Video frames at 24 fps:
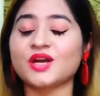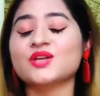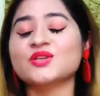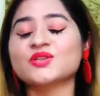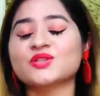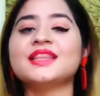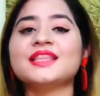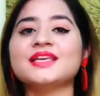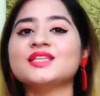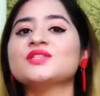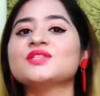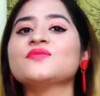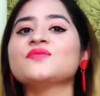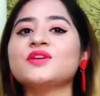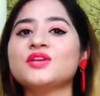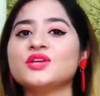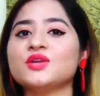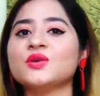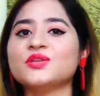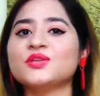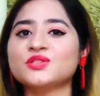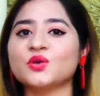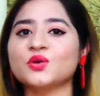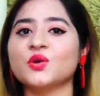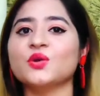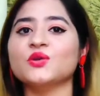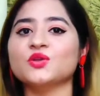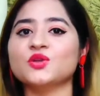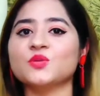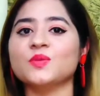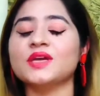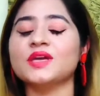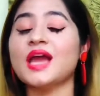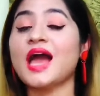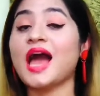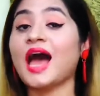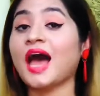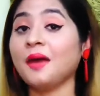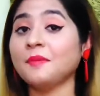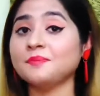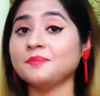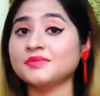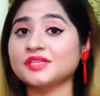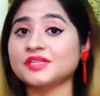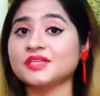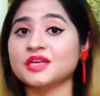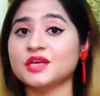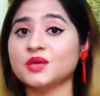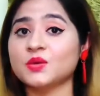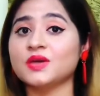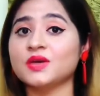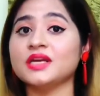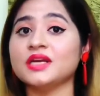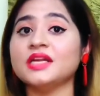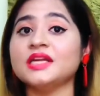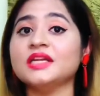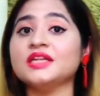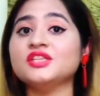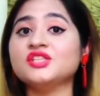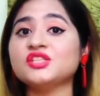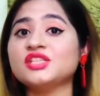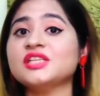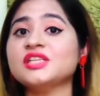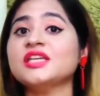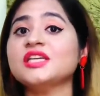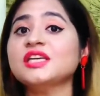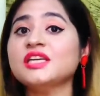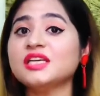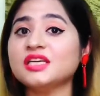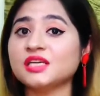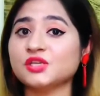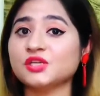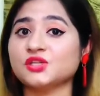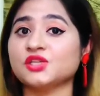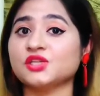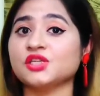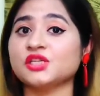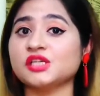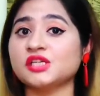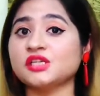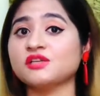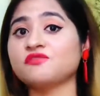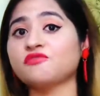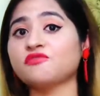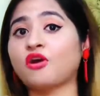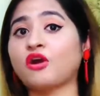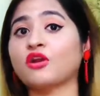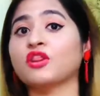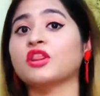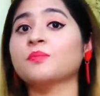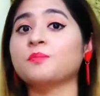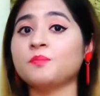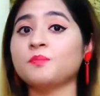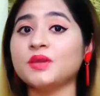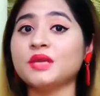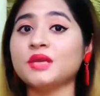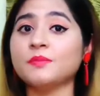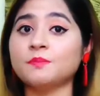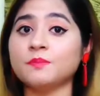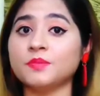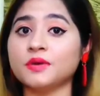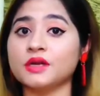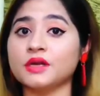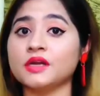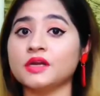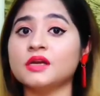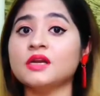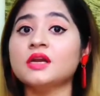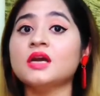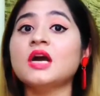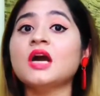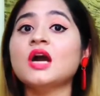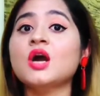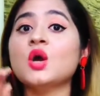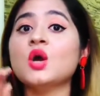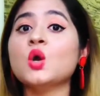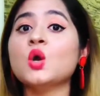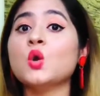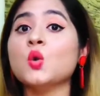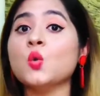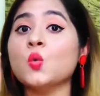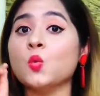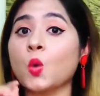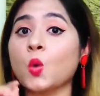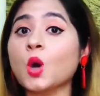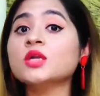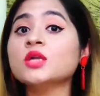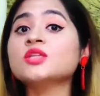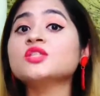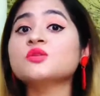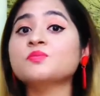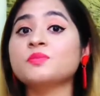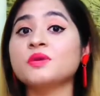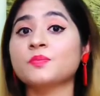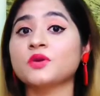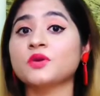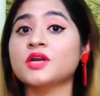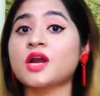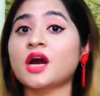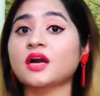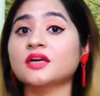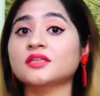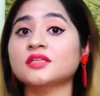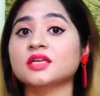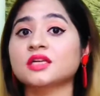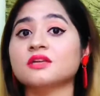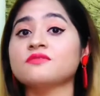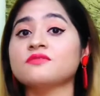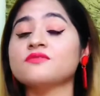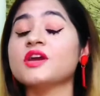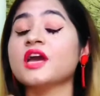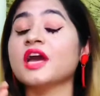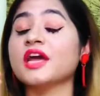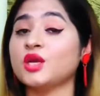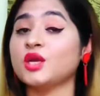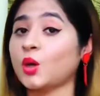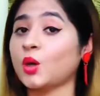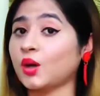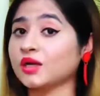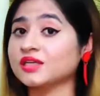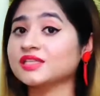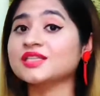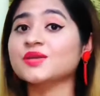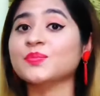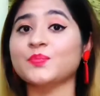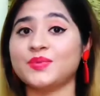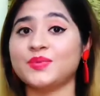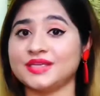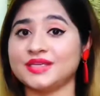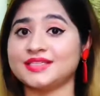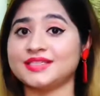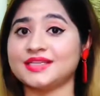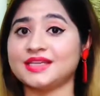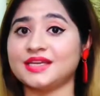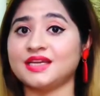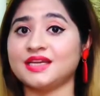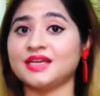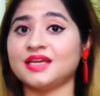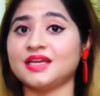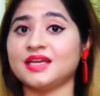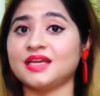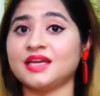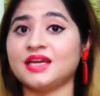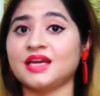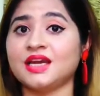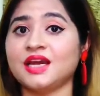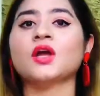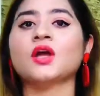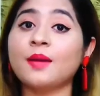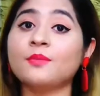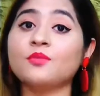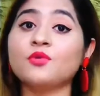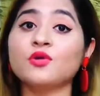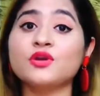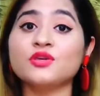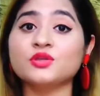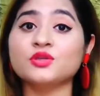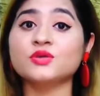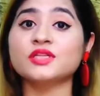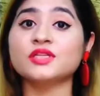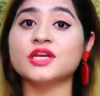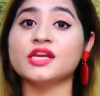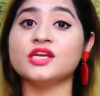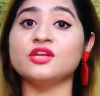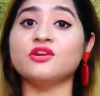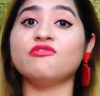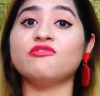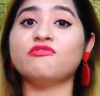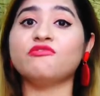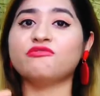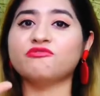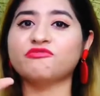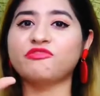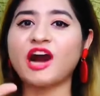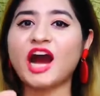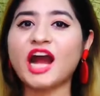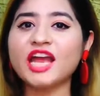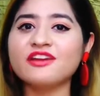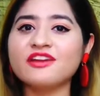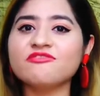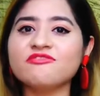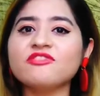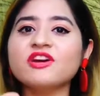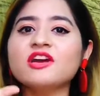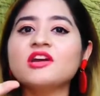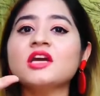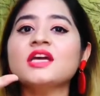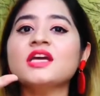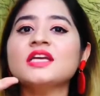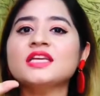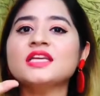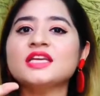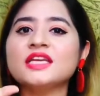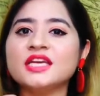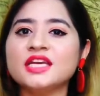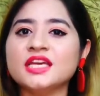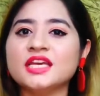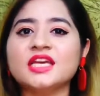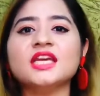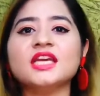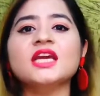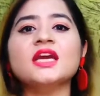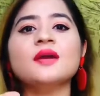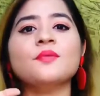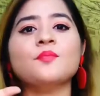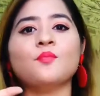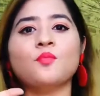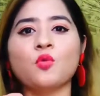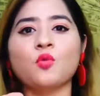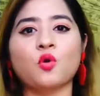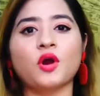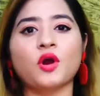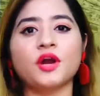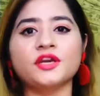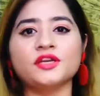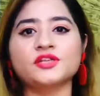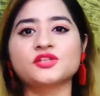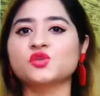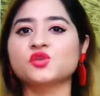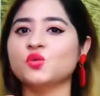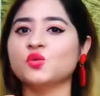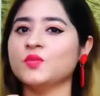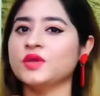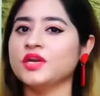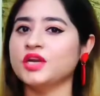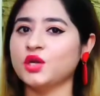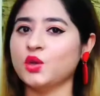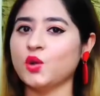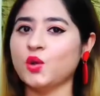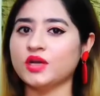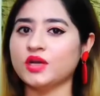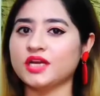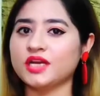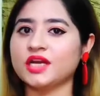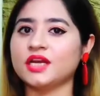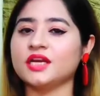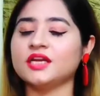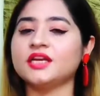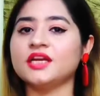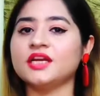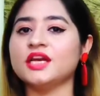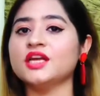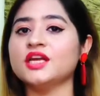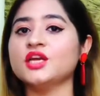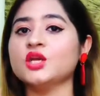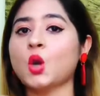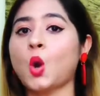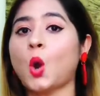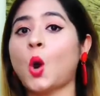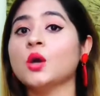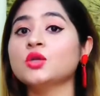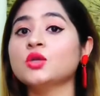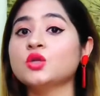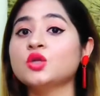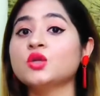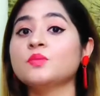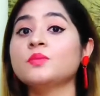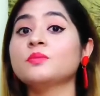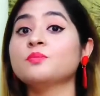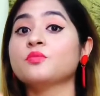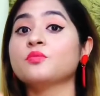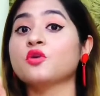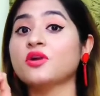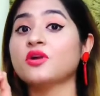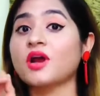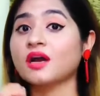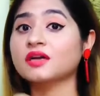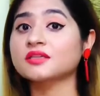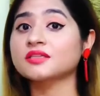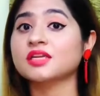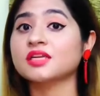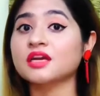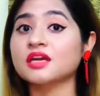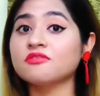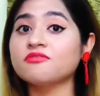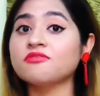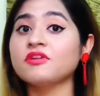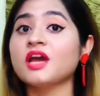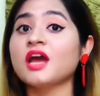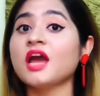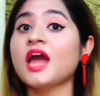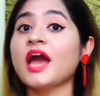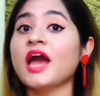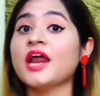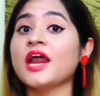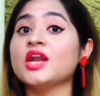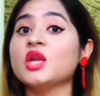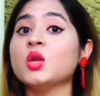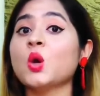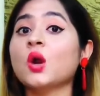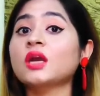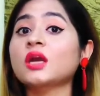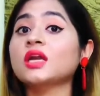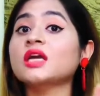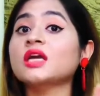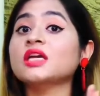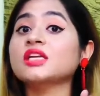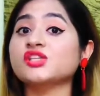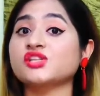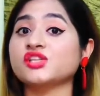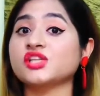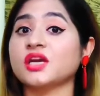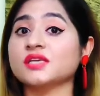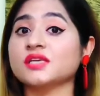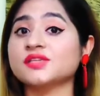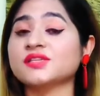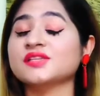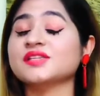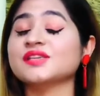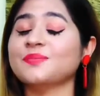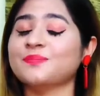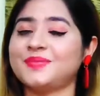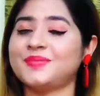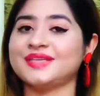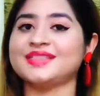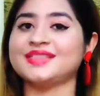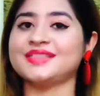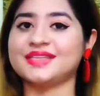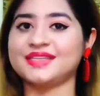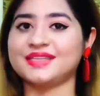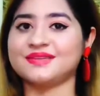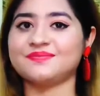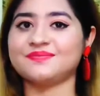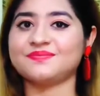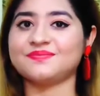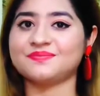This video is going to be absolutely cheat sheet for the people who want to be productive and not busy. I'm going to tell you 5 key points to be noted in order to be productive and not just busy.